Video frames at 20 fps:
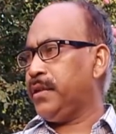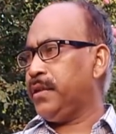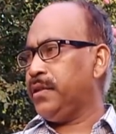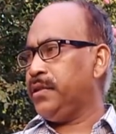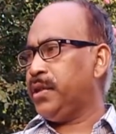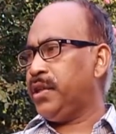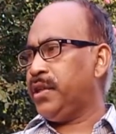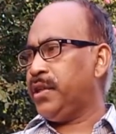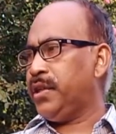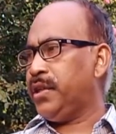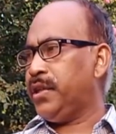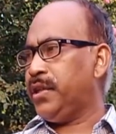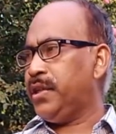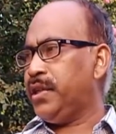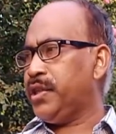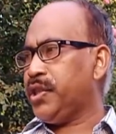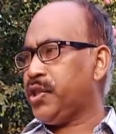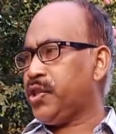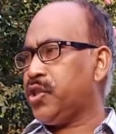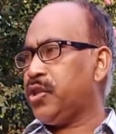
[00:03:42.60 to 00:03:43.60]
the
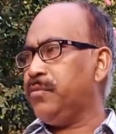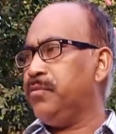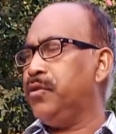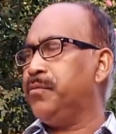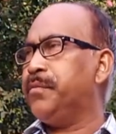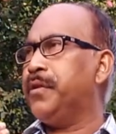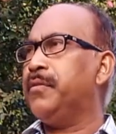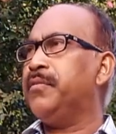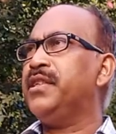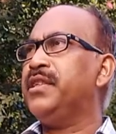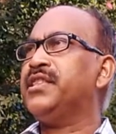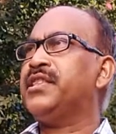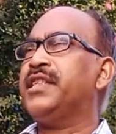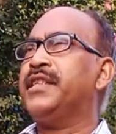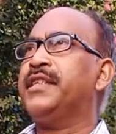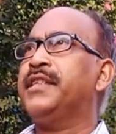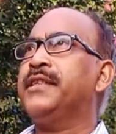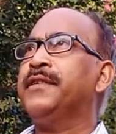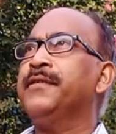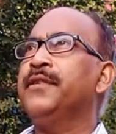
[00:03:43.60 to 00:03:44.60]
history of book
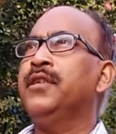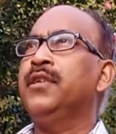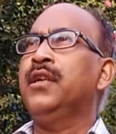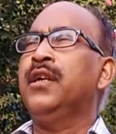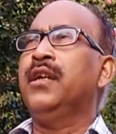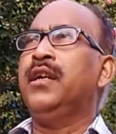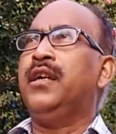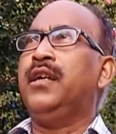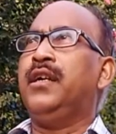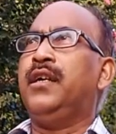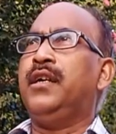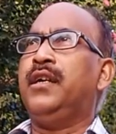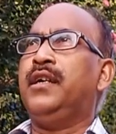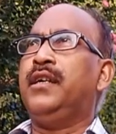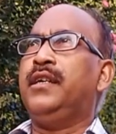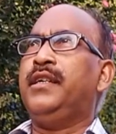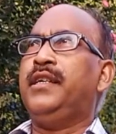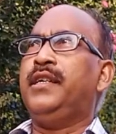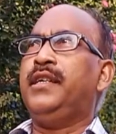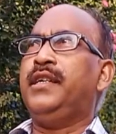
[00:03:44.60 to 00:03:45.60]
publishing,
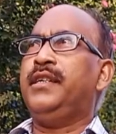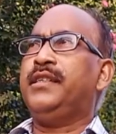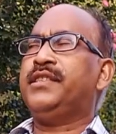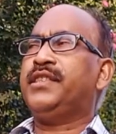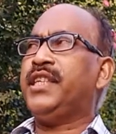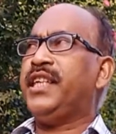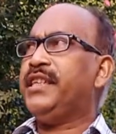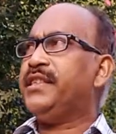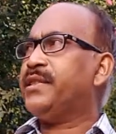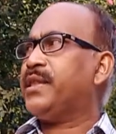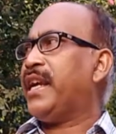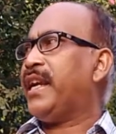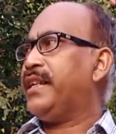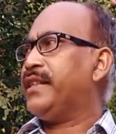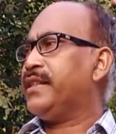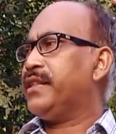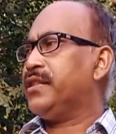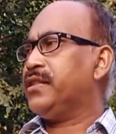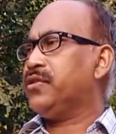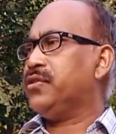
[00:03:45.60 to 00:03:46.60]
it says
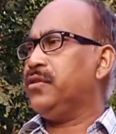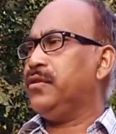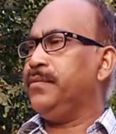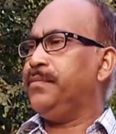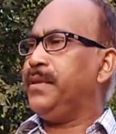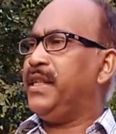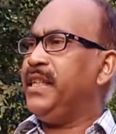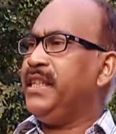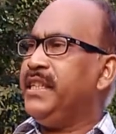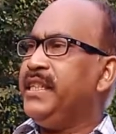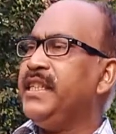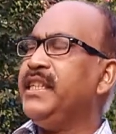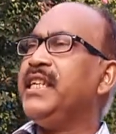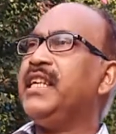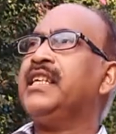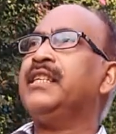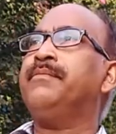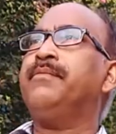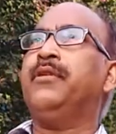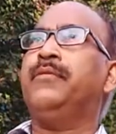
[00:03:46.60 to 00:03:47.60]
that so printing
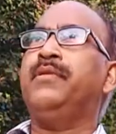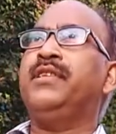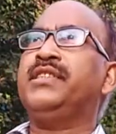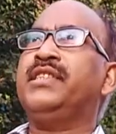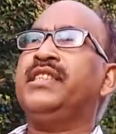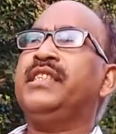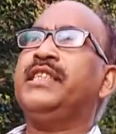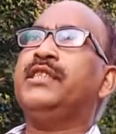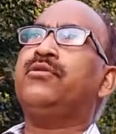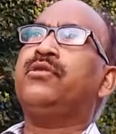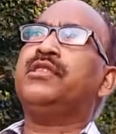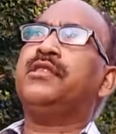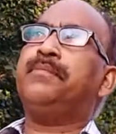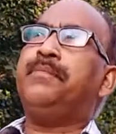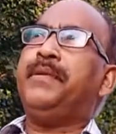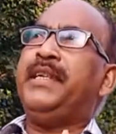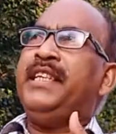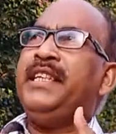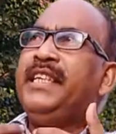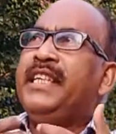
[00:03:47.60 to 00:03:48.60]
and publishing, it was a
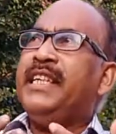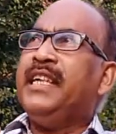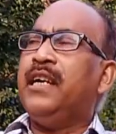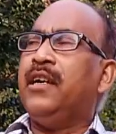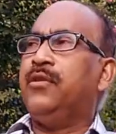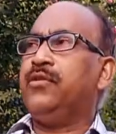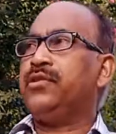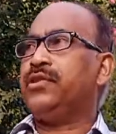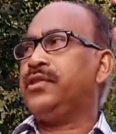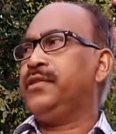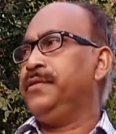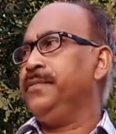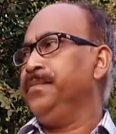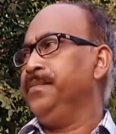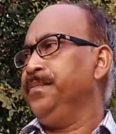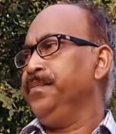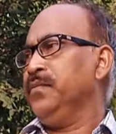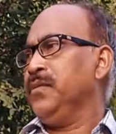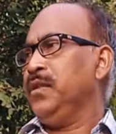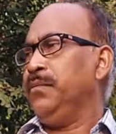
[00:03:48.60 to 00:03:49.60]
printing house
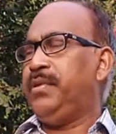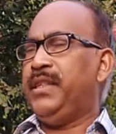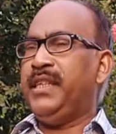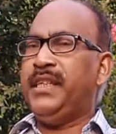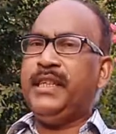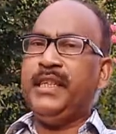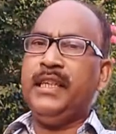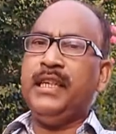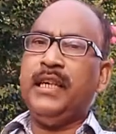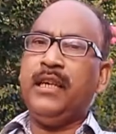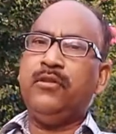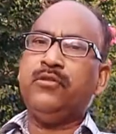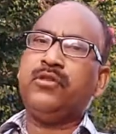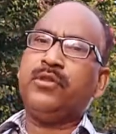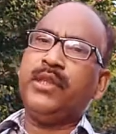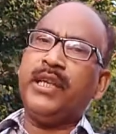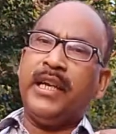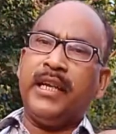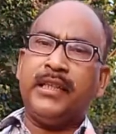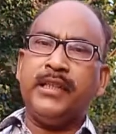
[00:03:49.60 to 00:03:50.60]
and
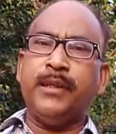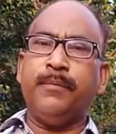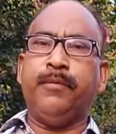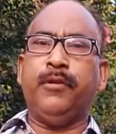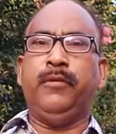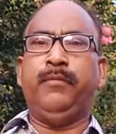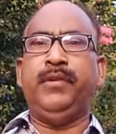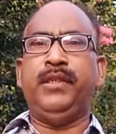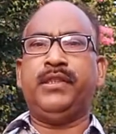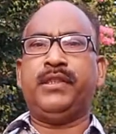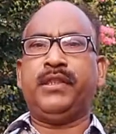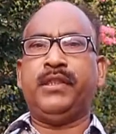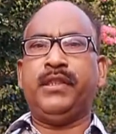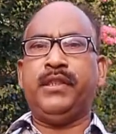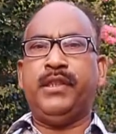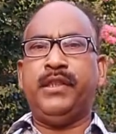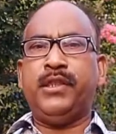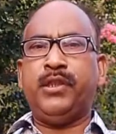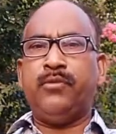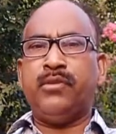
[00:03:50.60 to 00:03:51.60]
the publish. So
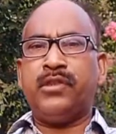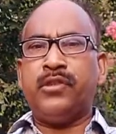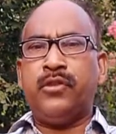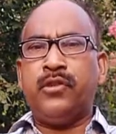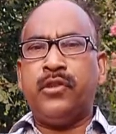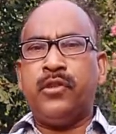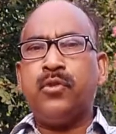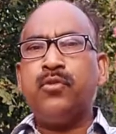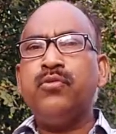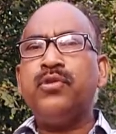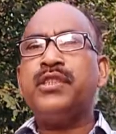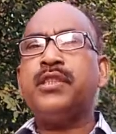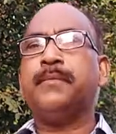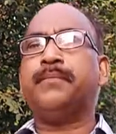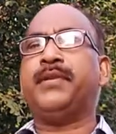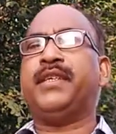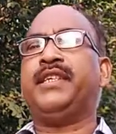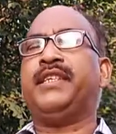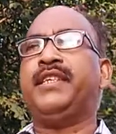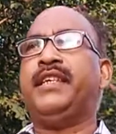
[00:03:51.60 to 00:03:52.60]
it was not two
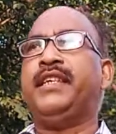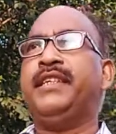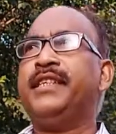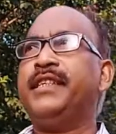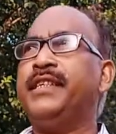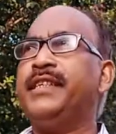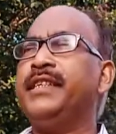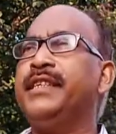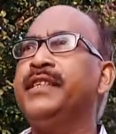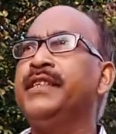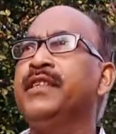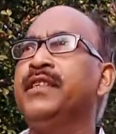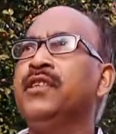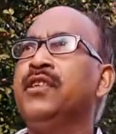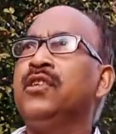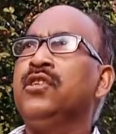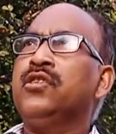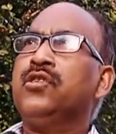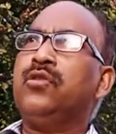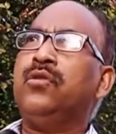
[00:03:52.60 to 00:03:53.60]
separate entity.
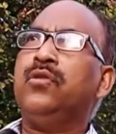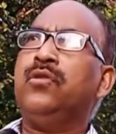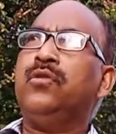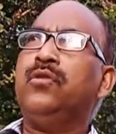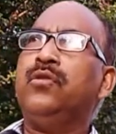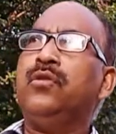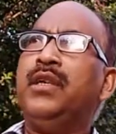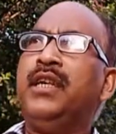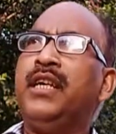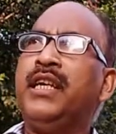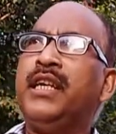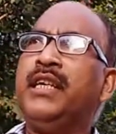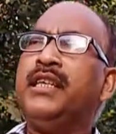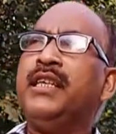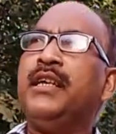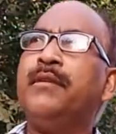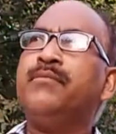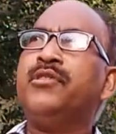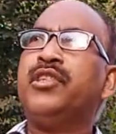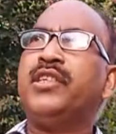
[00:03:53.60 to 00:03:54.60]
So again, I
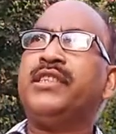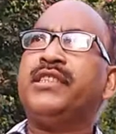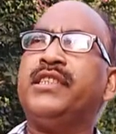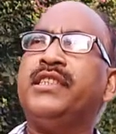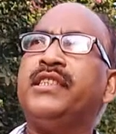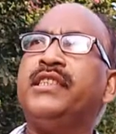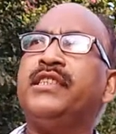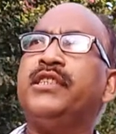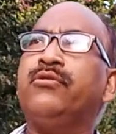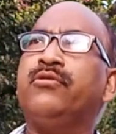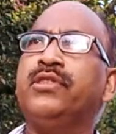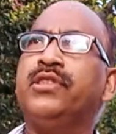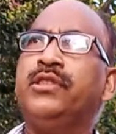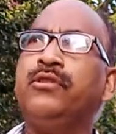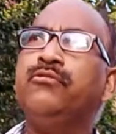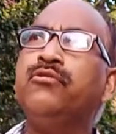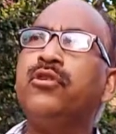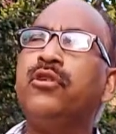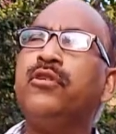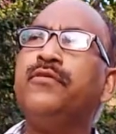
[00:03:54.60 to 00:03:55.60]
am tracing it was
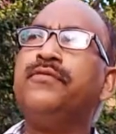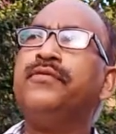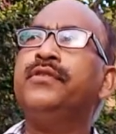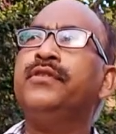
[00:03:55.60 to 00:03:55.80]
Europe.